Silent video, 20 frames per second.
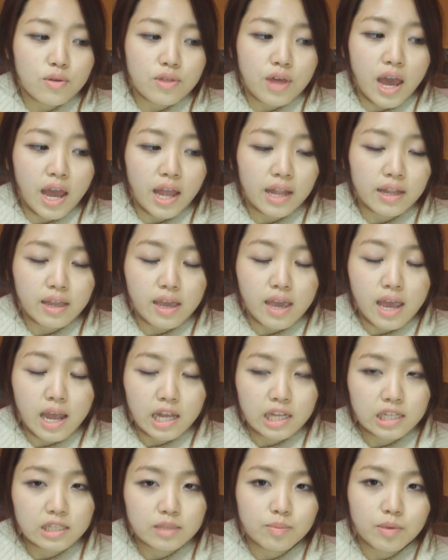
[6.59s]
that
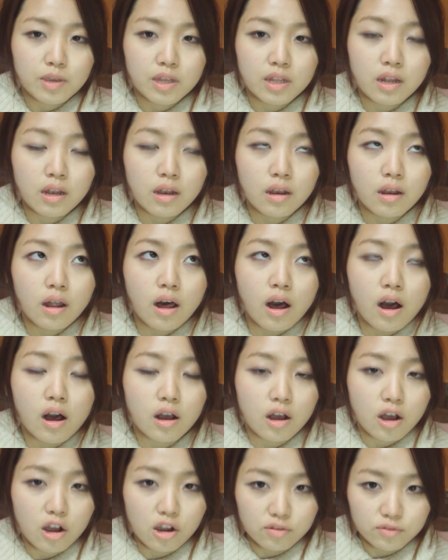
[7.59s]
has been
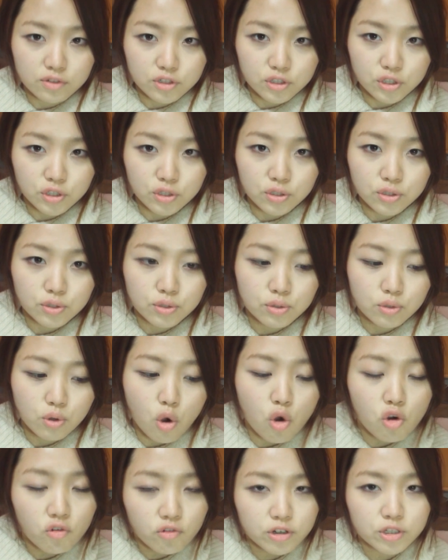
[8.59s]
long
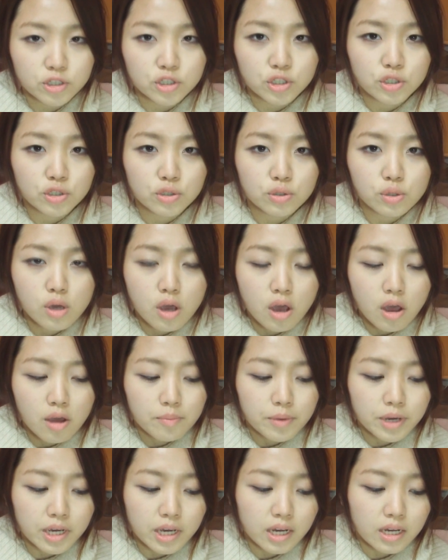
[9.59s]
overdue
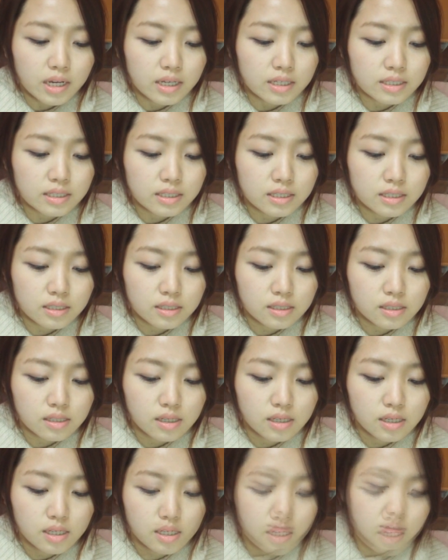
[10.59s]
because
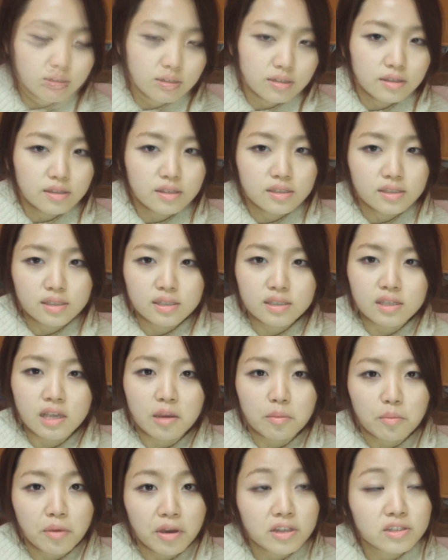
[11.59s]
this is
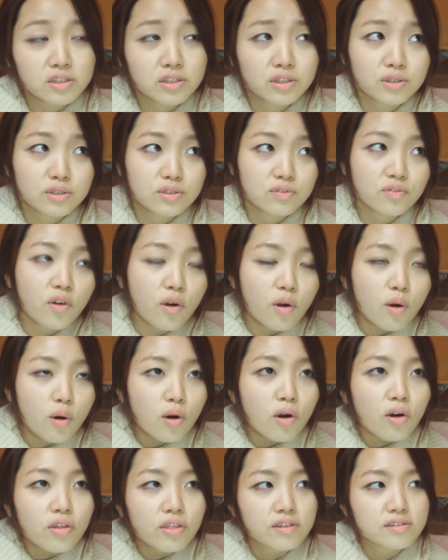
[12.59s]
like my excuse for
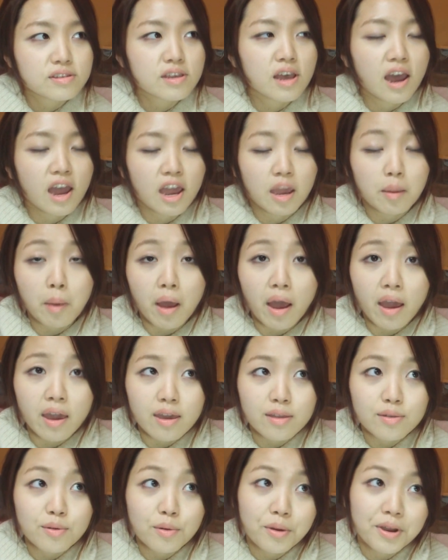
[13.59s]
all the time I
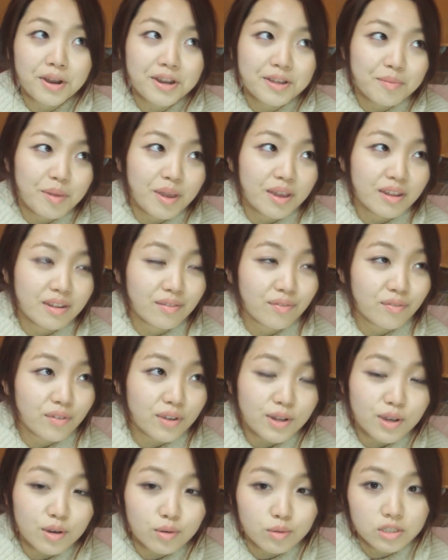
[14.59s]
had already made a
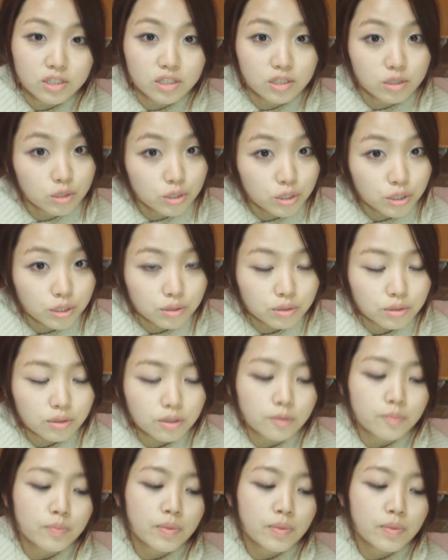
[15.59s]
video, which is true,